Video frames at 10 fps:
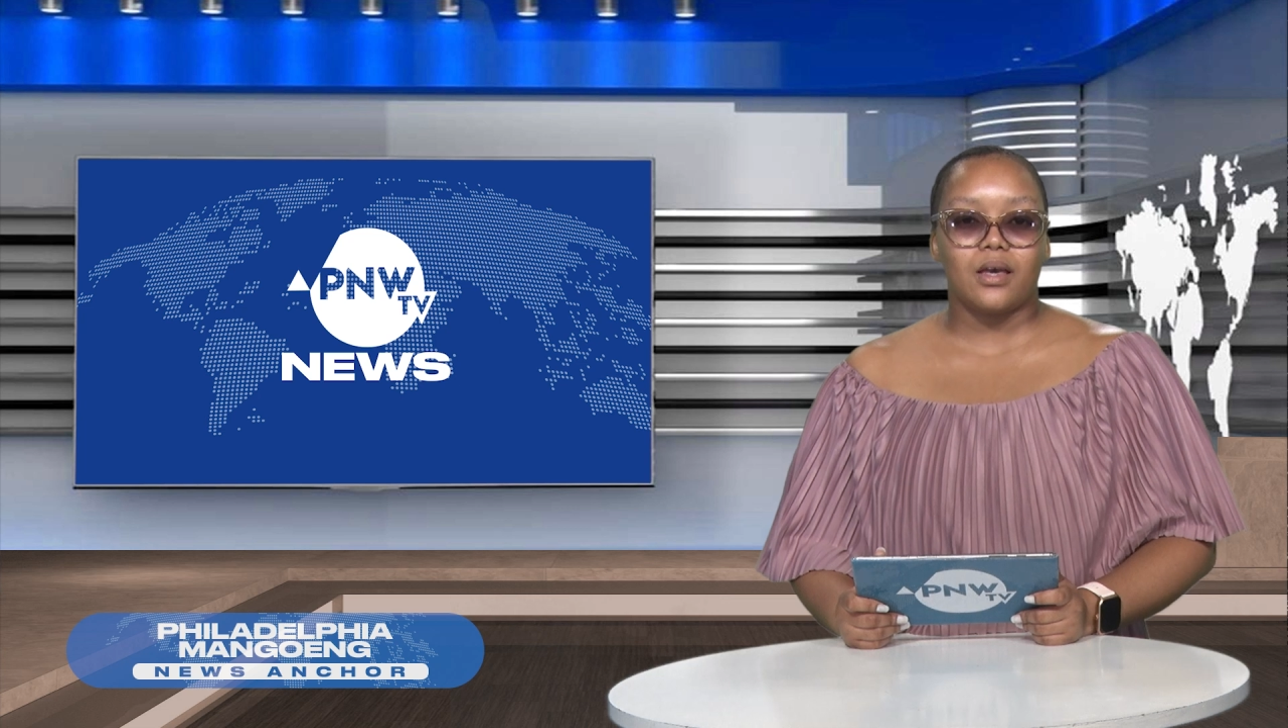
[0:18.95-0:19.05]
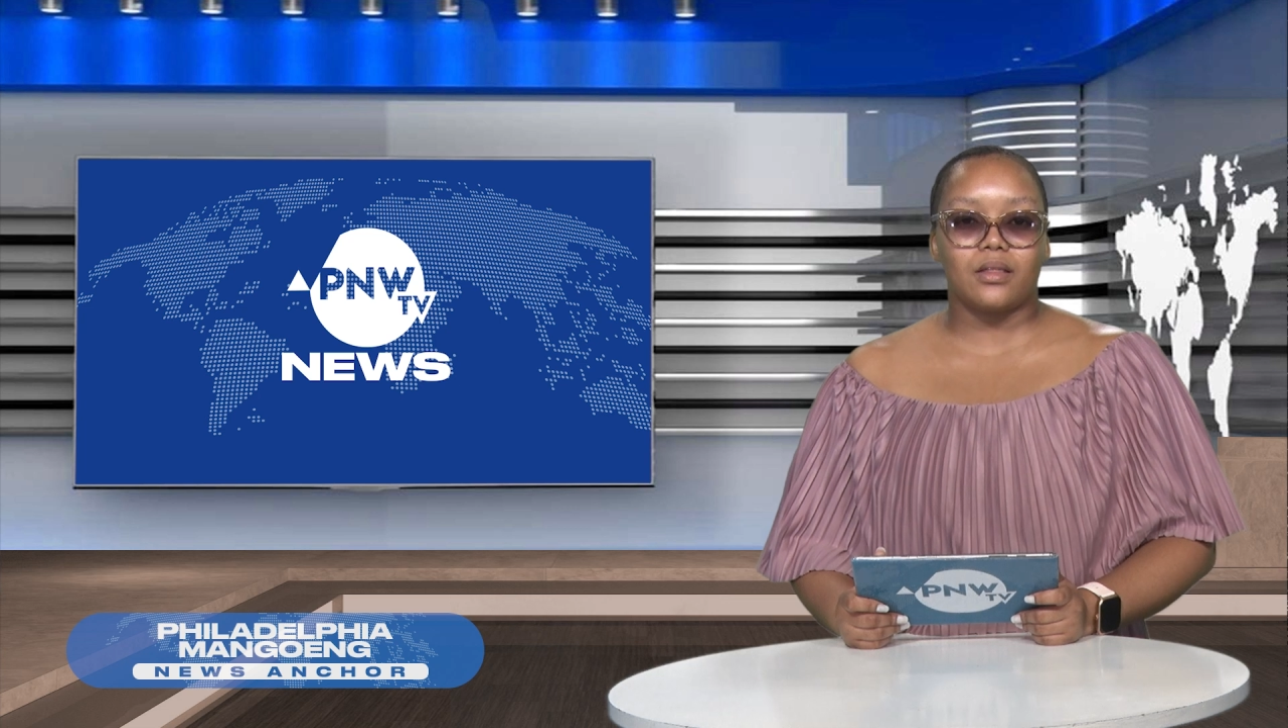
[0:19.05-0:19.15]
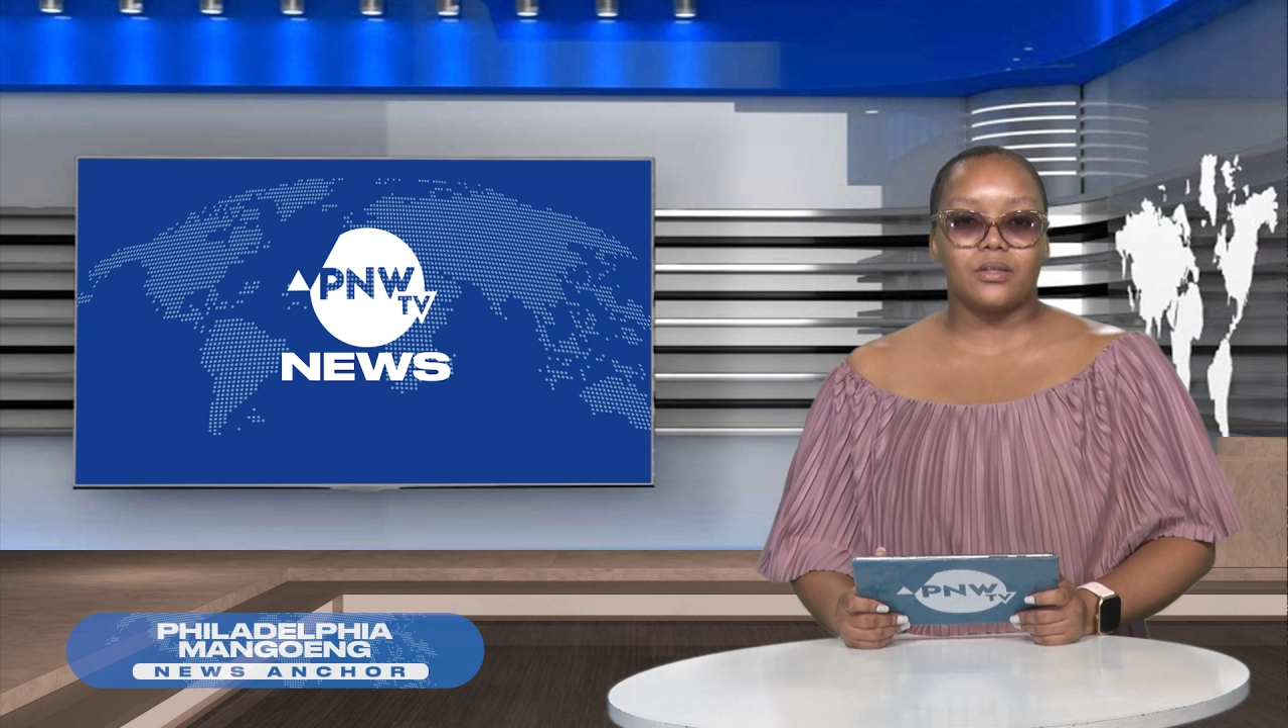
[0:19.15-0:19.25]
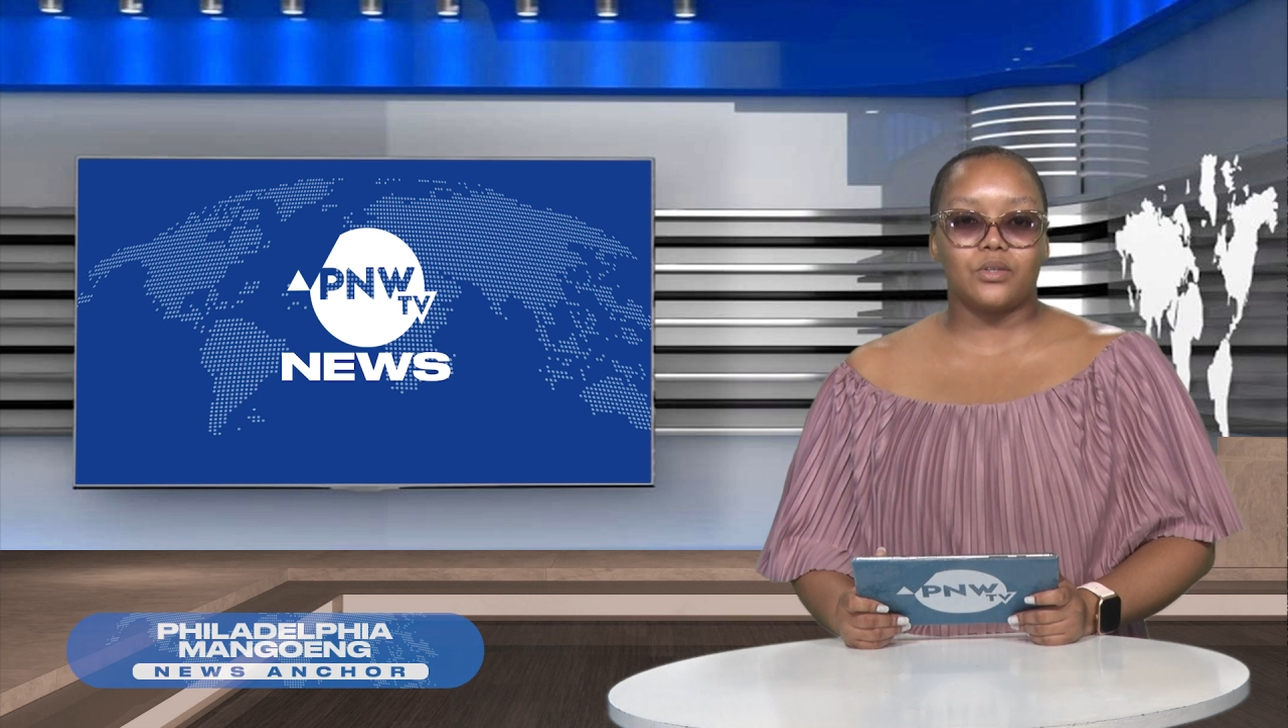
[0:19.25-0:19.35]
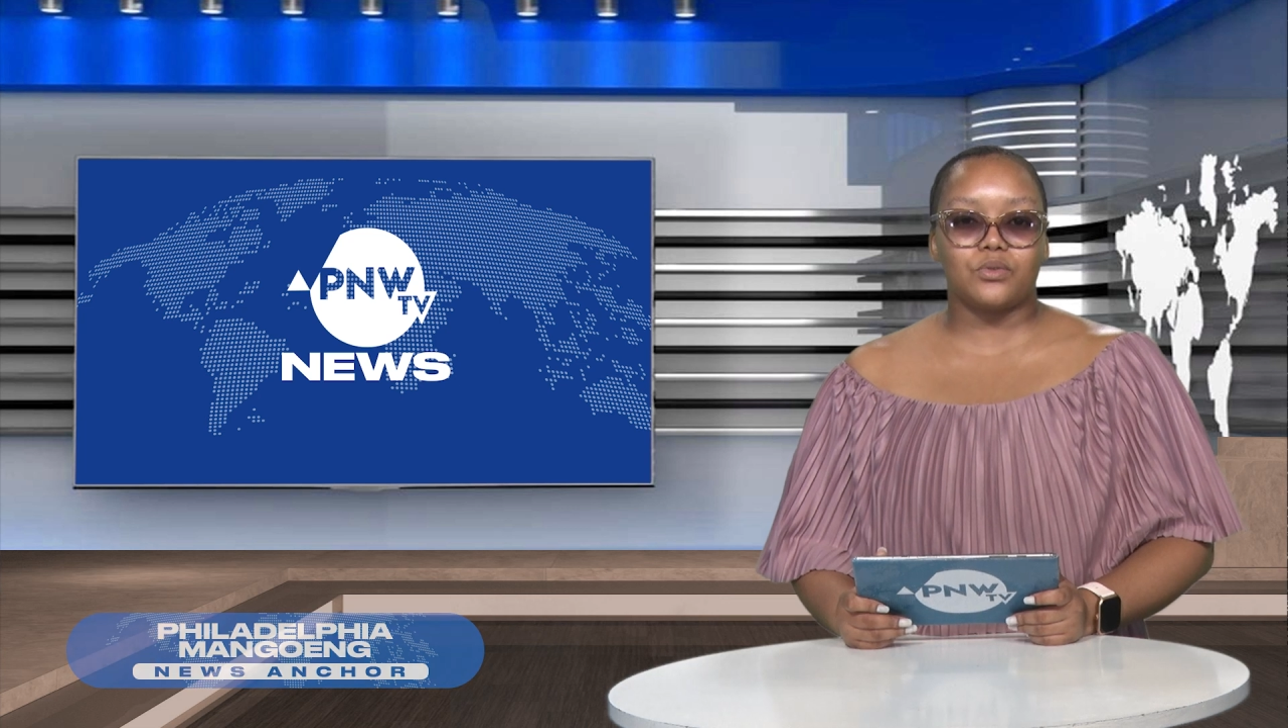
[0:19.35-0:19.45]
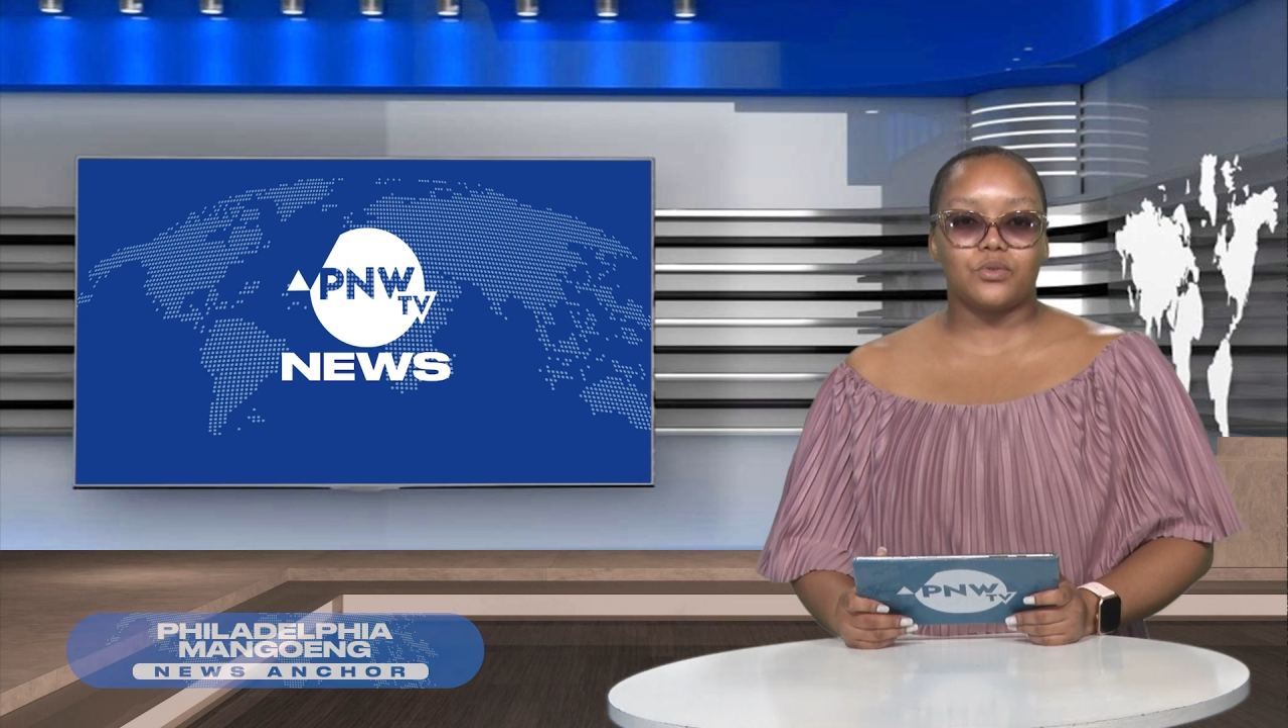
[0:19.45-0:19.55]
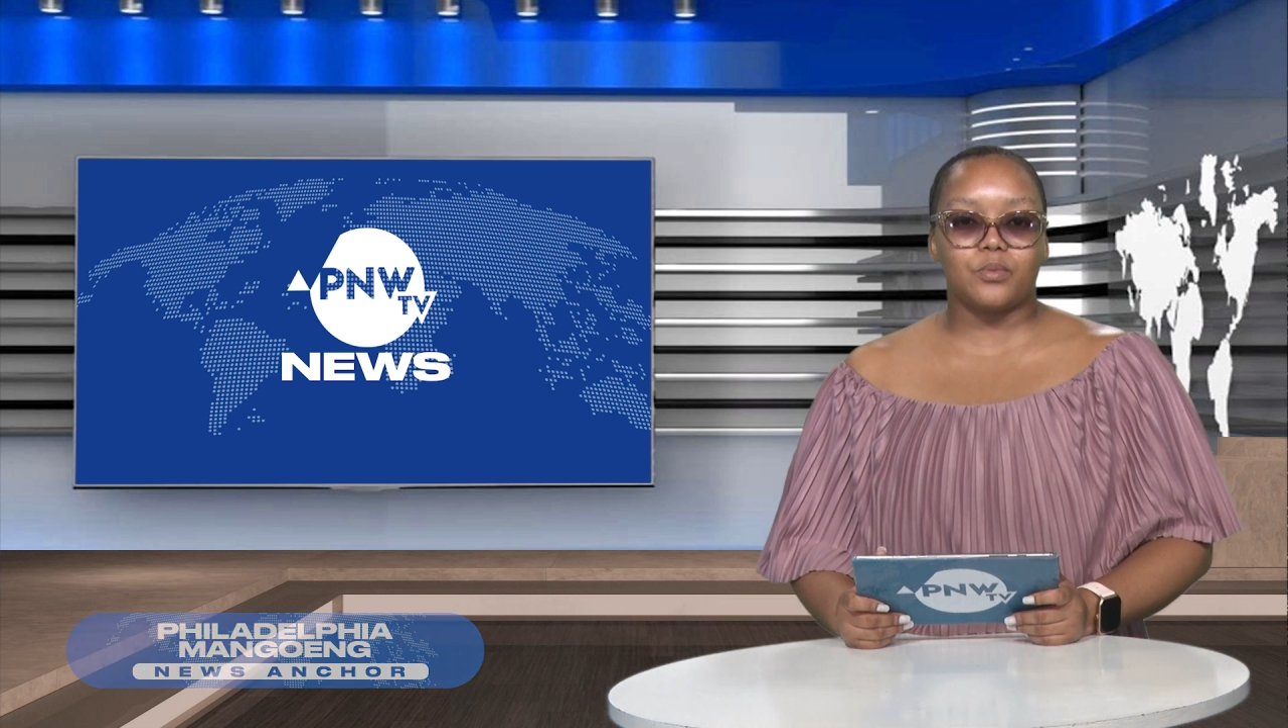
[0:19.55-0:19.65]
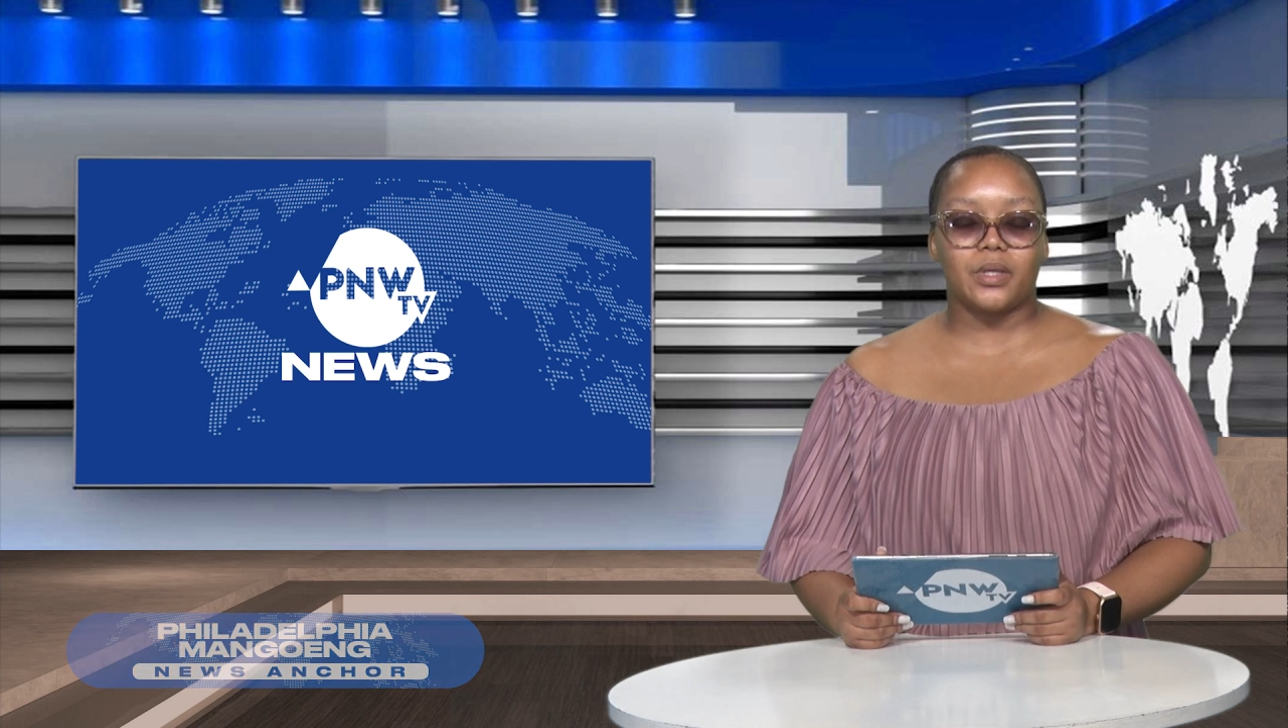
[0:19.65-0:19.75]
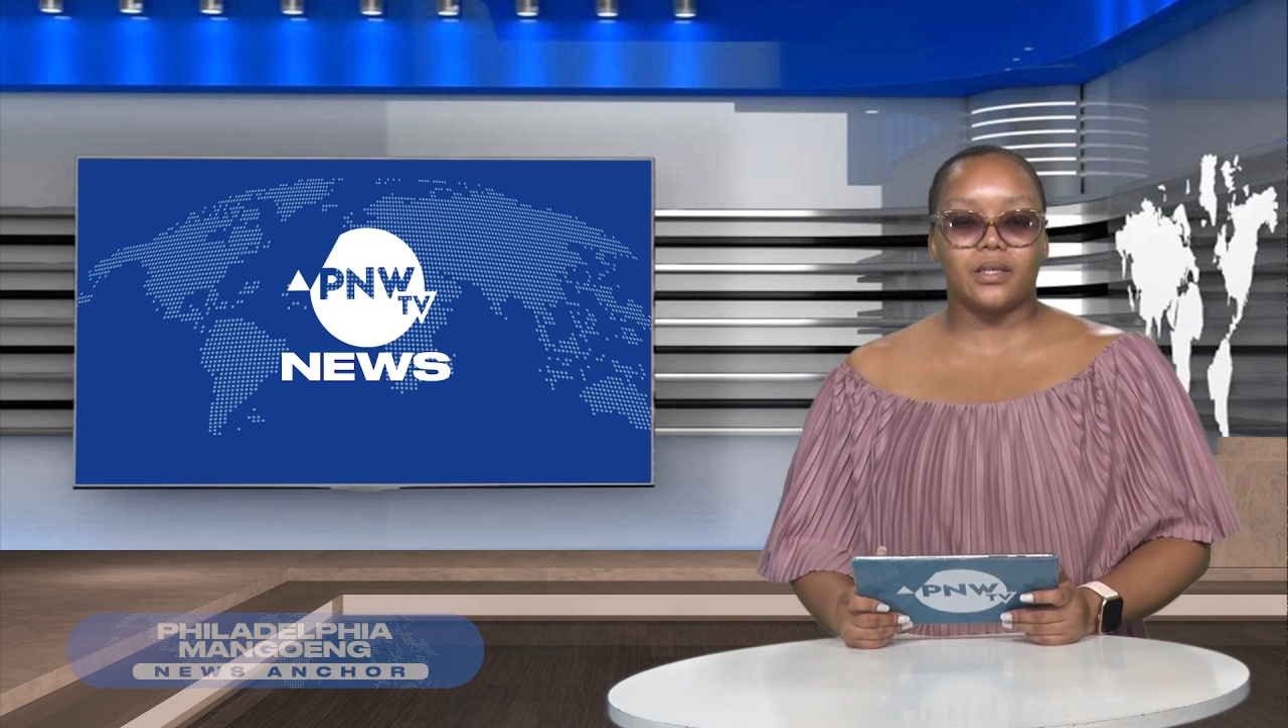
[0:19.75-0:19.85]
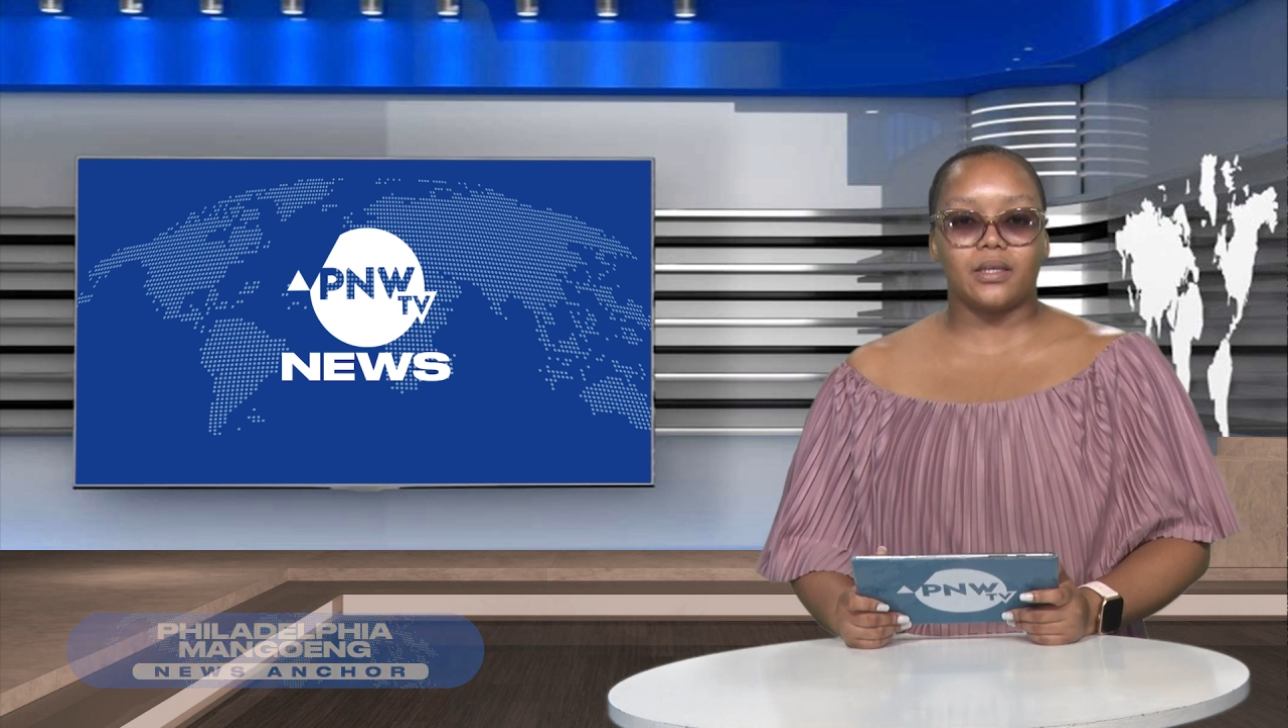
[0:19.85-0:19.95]
at the news
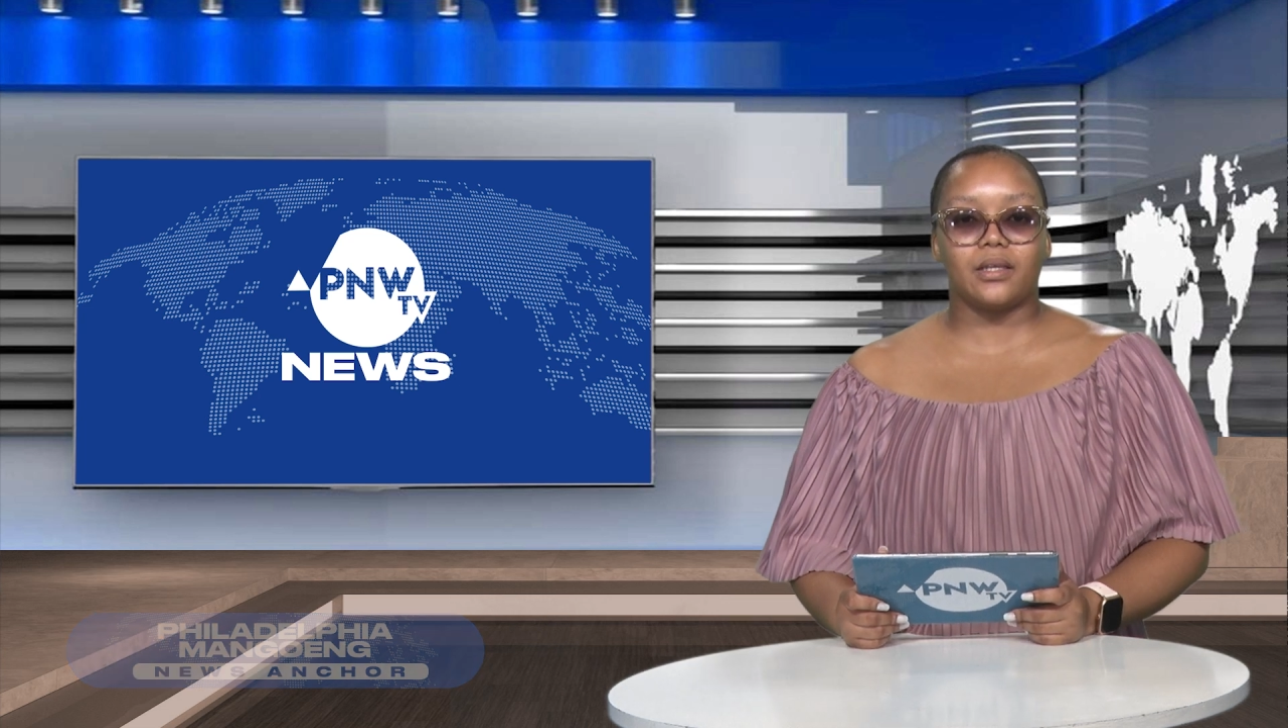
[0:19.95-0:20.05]
making